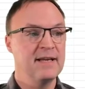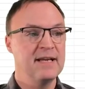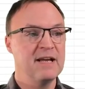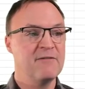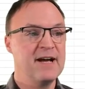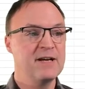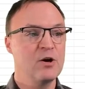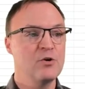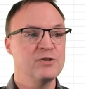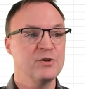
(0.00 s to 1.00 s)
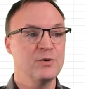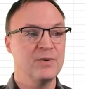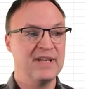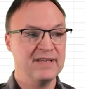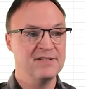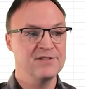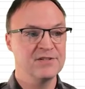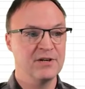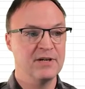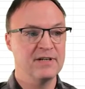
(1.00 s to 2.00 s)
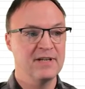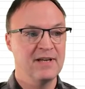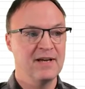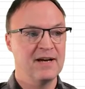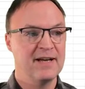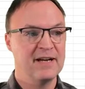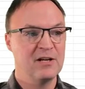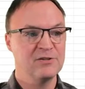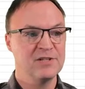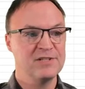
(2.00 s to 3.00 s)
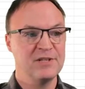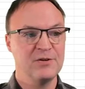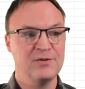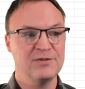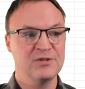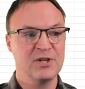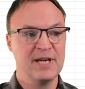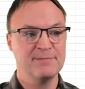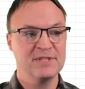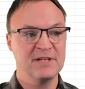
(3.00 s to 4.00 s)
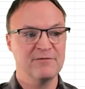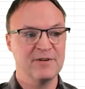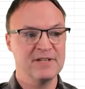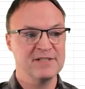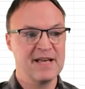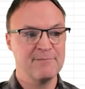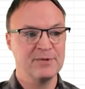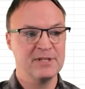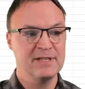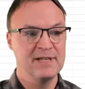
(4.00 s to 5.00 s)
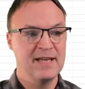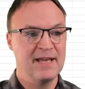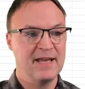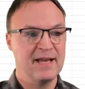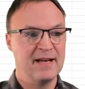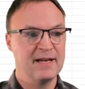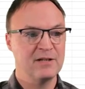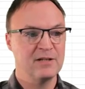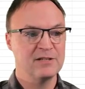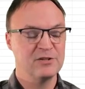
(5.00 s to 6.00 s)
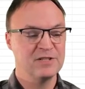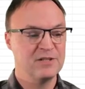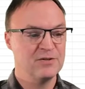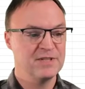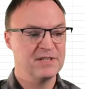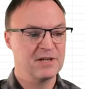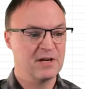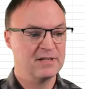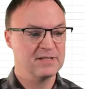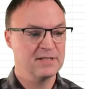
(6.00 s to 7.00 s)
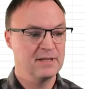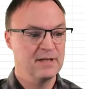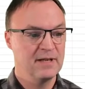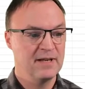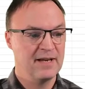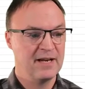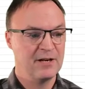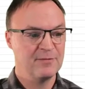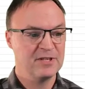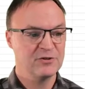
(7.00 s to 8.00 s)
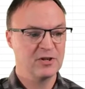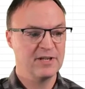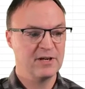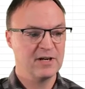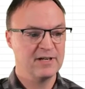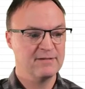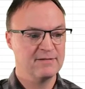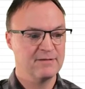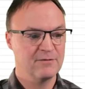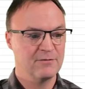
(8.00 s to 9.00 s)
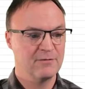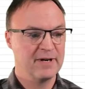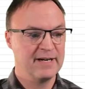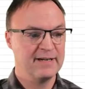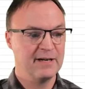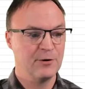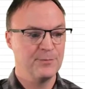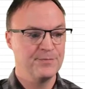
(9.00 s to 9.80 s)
if I go to insert, and I'll just use shapes here for an example, and I'll just use this heart, and I'm going to draw the heart right here.